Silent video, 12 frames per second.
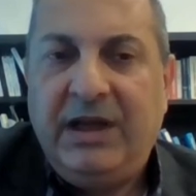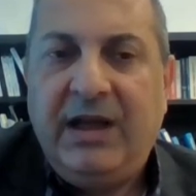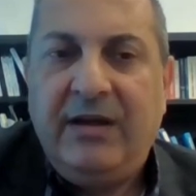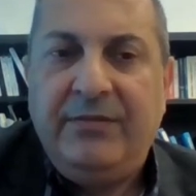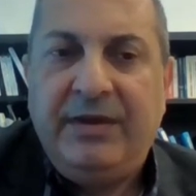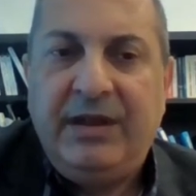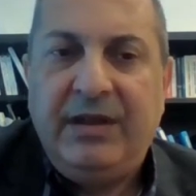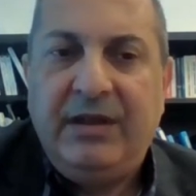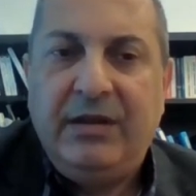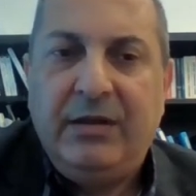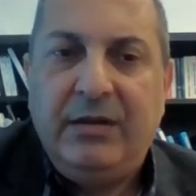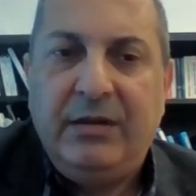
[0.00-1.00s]
have
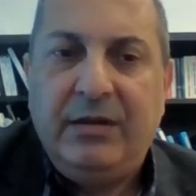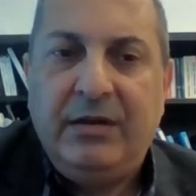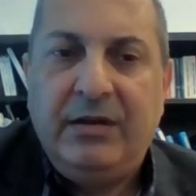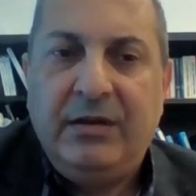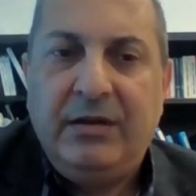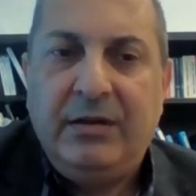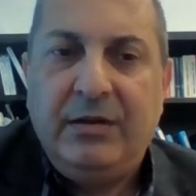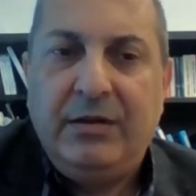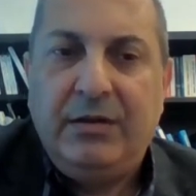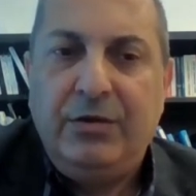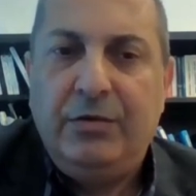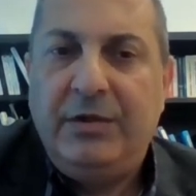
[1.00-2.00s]
the
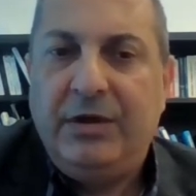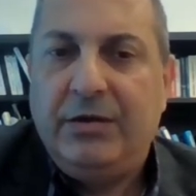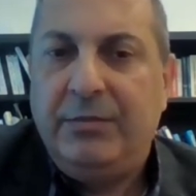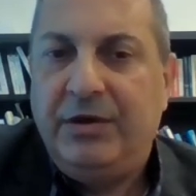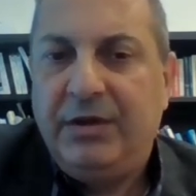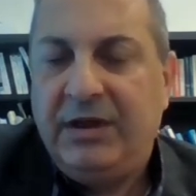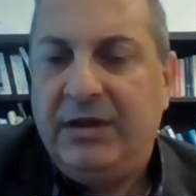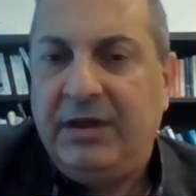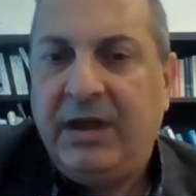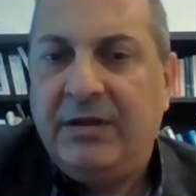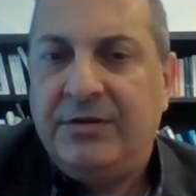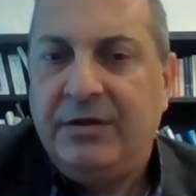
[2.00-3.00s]
human-computer
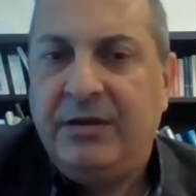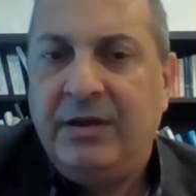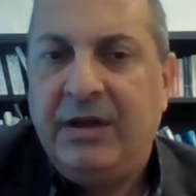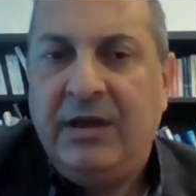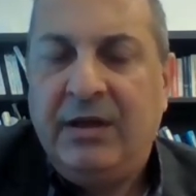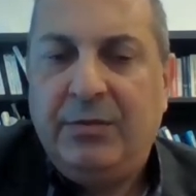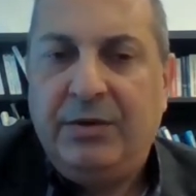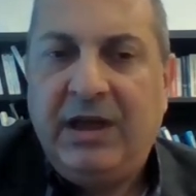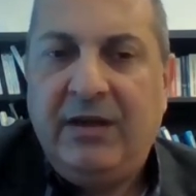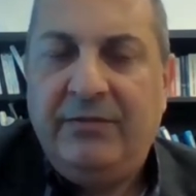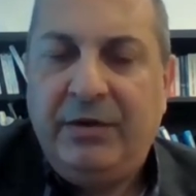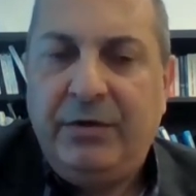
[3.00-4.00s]
interaction. We
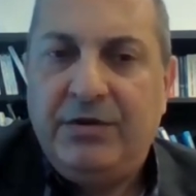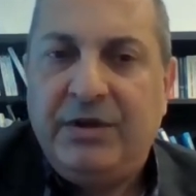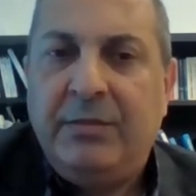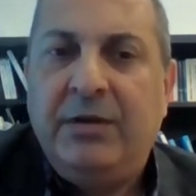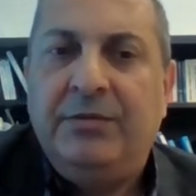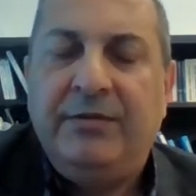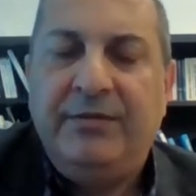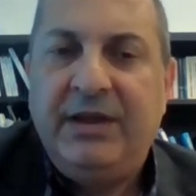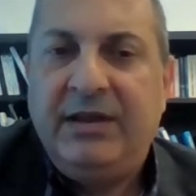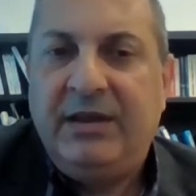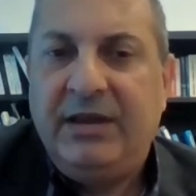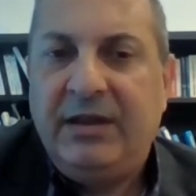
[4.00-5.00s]
have a huge amount of
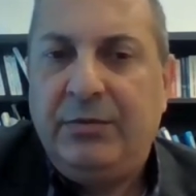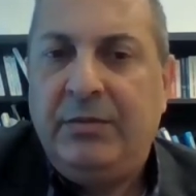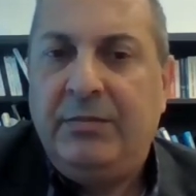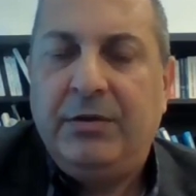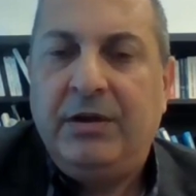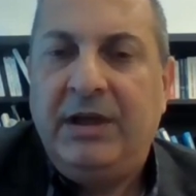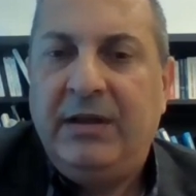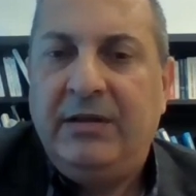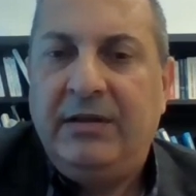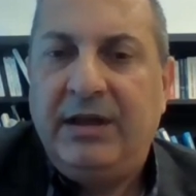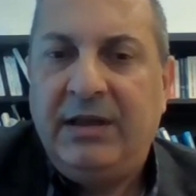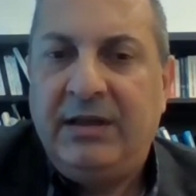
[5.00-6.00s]
data that will be
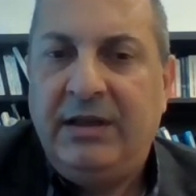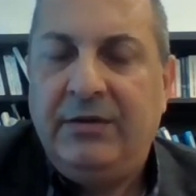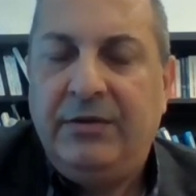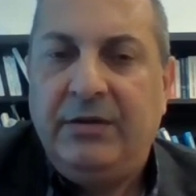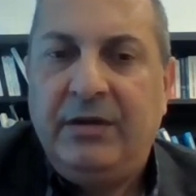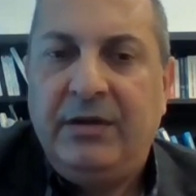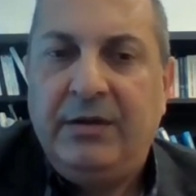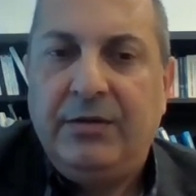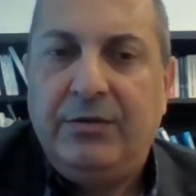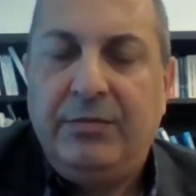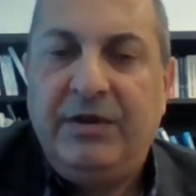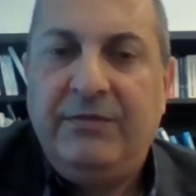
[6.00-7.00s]
collected and need
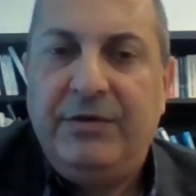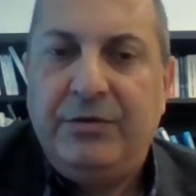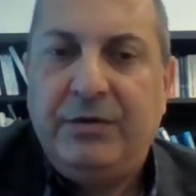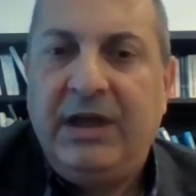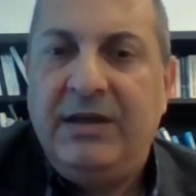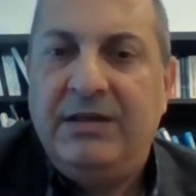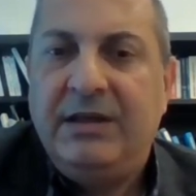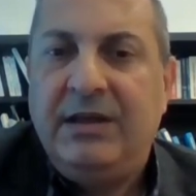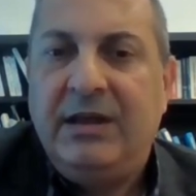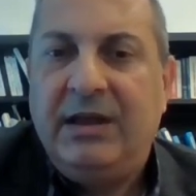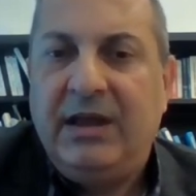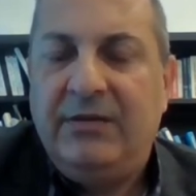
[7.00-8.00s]
to be visualized.
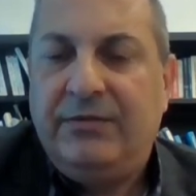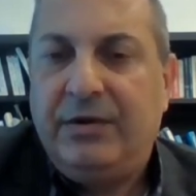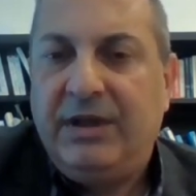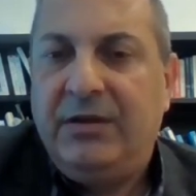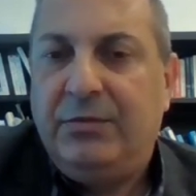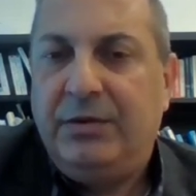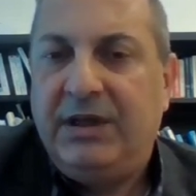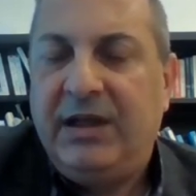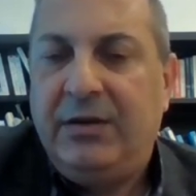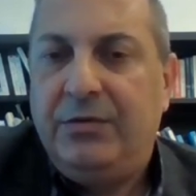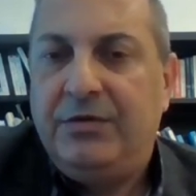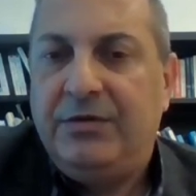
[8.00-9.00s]
And for that, we
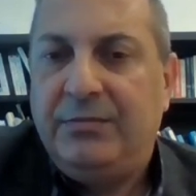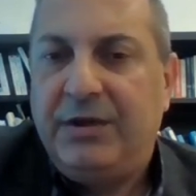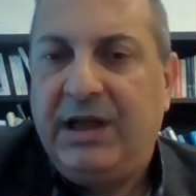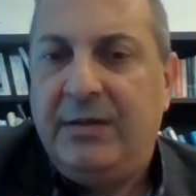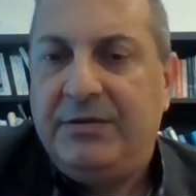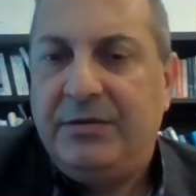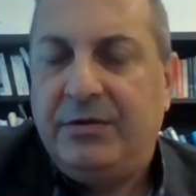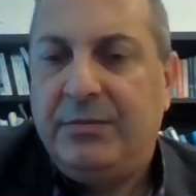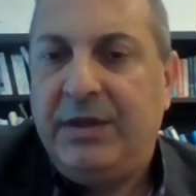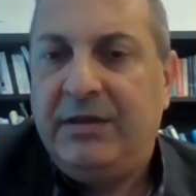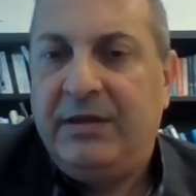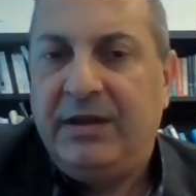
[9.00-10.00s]
can use perhaps
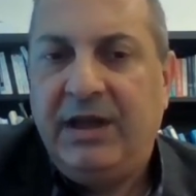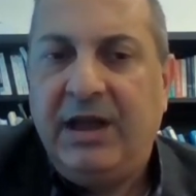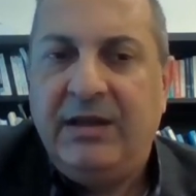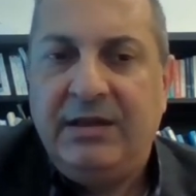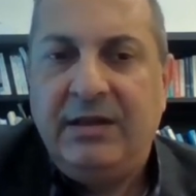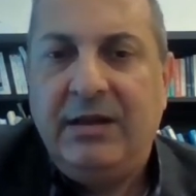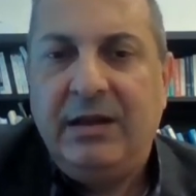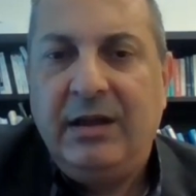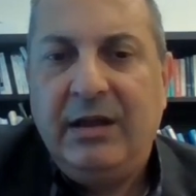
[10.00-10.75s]
augmented reality.